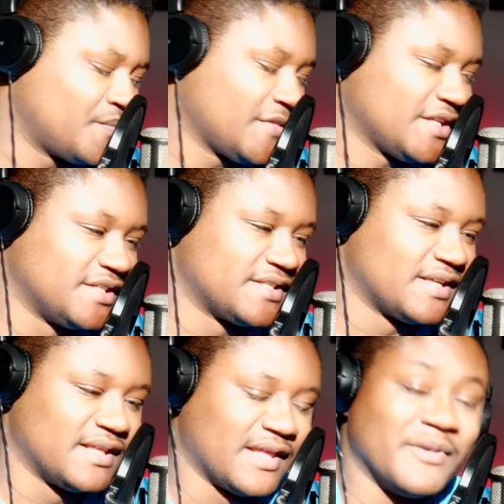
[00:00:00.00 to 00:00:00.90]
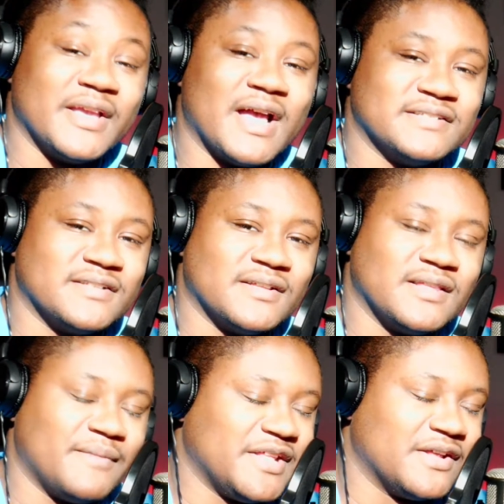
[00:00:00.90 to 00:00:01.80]
Just let me
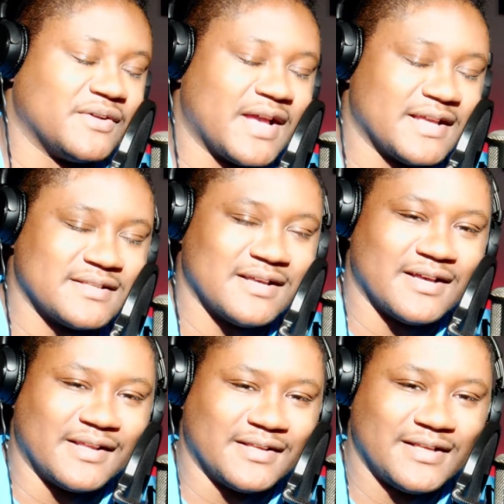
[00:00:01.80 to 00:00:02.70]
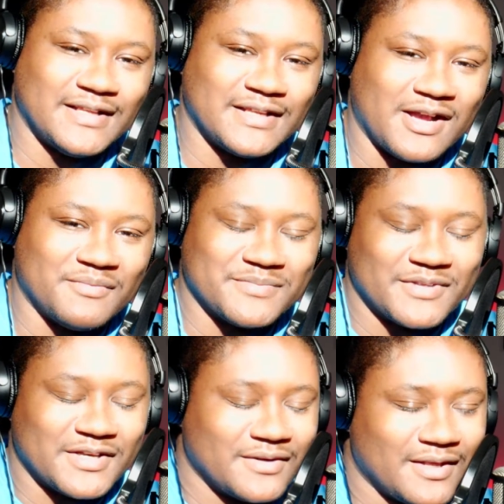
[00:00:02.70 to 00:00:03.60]
know, guys, in the comments below
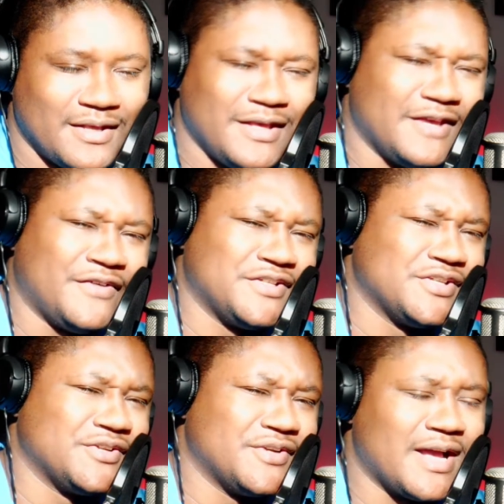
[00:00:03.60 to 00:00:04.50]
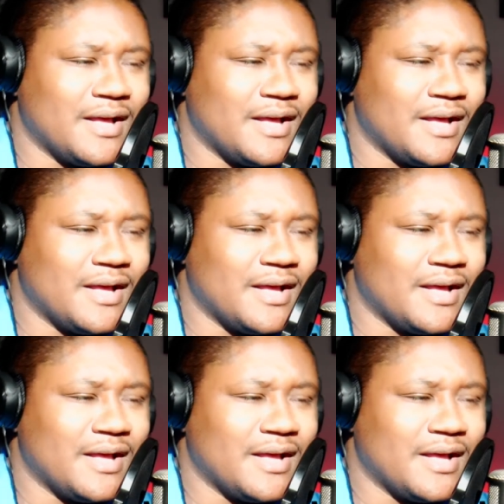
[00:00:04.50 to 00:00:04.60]
if I should or not.